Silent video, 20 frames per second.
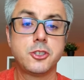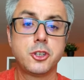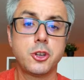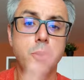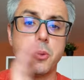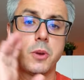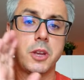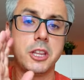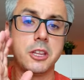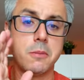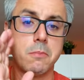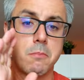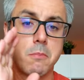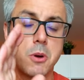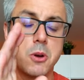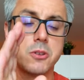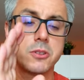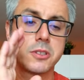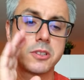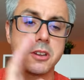showing the
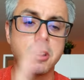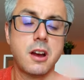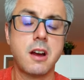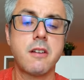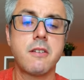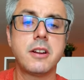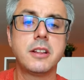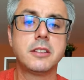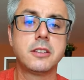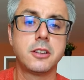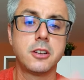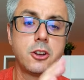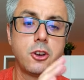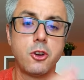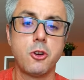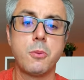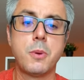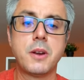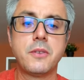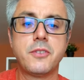most current
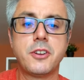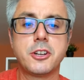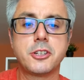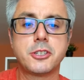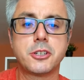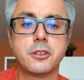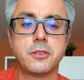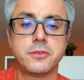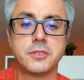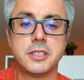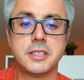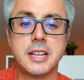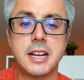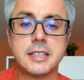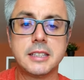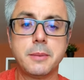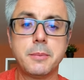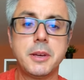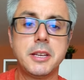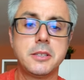global version of the
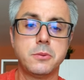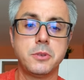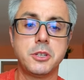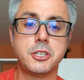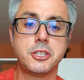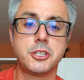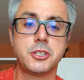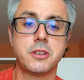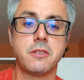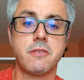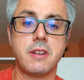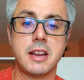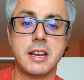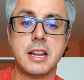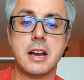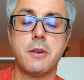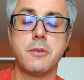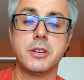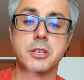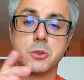database, which right
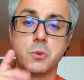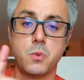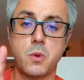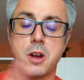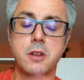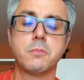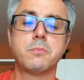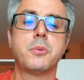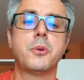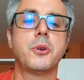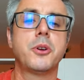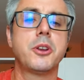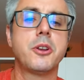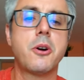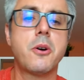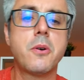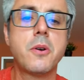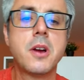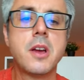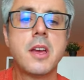now is
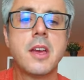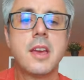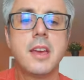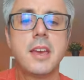1.0,